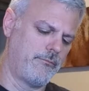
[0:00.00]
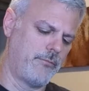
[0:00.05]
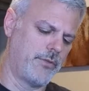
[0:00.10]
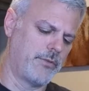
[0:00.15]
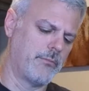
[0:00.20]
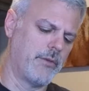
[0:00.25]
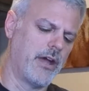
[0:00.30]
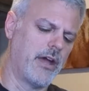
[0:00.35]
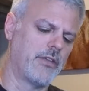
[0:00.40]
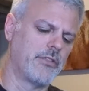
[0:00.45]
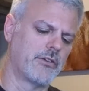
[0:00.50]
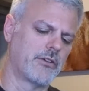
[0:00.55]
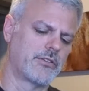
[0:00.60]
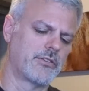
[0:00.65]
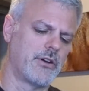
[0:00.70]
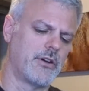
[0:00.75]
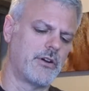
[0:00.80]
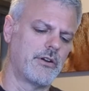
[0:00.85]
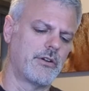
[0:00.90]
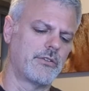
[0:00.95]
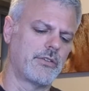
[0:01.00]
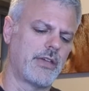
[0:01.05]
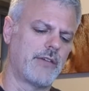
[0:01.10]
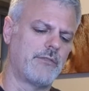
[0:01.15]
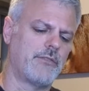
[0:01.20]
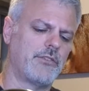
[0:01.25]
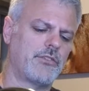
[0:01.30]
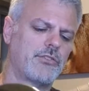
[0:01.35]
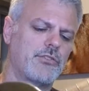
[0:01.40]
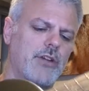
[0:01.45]
With my other guitars, I
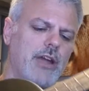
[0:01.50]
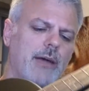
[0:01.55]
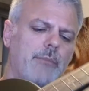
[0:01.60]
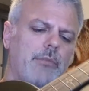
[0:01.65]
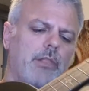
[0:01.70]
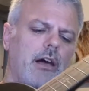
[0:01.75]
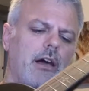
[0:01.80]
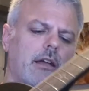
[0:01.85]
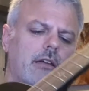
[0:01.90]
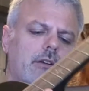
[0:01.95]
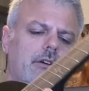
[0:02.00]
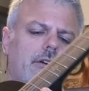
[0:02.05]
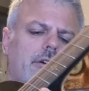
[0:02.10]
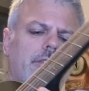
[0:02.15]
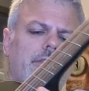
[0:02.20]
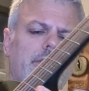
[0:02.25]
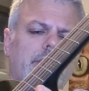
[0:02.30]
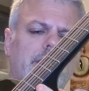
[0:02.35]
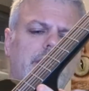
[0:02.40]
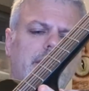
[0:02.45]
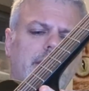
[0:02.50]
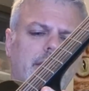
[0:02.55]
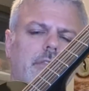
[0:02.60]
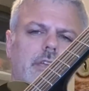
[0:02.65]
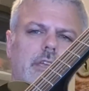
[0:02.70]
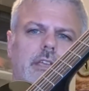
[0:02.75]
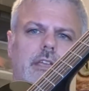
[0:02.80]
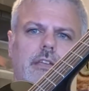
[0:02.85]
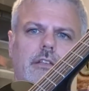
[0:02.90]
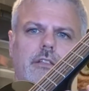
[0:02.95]
have the strap lock on the
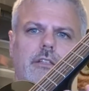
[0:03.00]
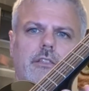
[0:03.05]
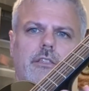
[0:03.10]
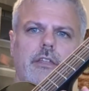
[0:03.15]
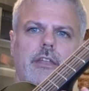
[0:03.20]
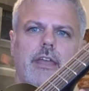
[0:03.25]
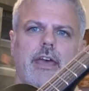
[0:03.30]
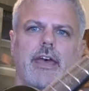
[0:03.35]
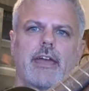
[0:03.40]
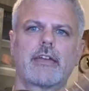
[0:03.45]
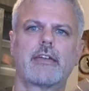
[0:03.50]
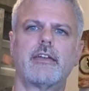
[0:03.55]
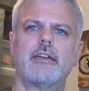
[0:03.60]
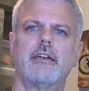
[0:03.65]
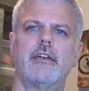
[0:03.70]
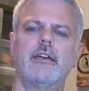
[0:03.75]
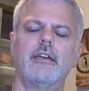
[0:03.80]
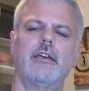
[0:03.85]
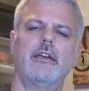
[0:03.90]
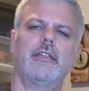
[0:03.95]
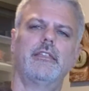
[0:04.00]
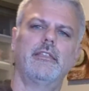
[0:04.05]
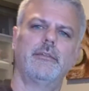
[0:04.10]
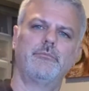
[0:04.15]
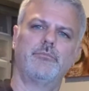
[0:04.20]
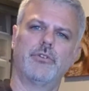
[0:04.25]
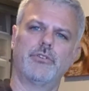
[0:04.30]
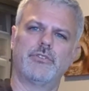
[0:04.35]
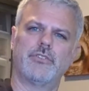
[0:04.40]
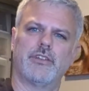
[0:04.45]
heel of the neck
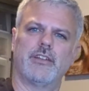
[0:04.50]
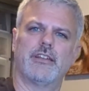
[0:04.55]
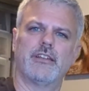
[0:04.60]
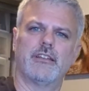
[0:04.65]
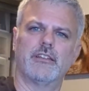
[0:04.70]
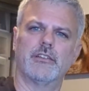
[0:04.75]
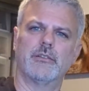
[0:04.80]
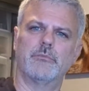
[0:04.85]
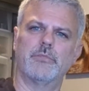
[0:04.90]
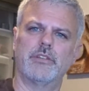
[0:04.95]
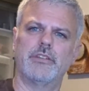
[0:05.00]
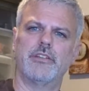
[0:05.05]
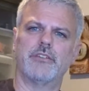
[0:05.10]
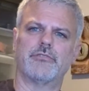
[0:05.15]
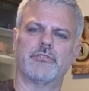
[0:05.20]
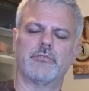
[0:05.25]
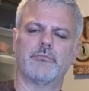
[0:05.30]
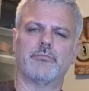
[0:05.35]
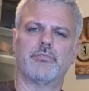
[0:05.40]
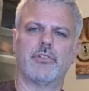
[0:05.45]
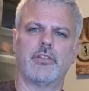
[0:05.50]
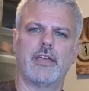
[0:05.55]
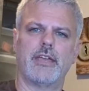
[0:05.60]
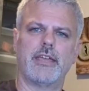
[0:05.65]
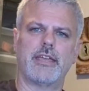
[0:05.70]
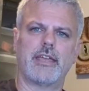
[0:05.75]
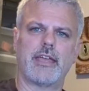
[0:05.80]
that puts it in a little bit different playing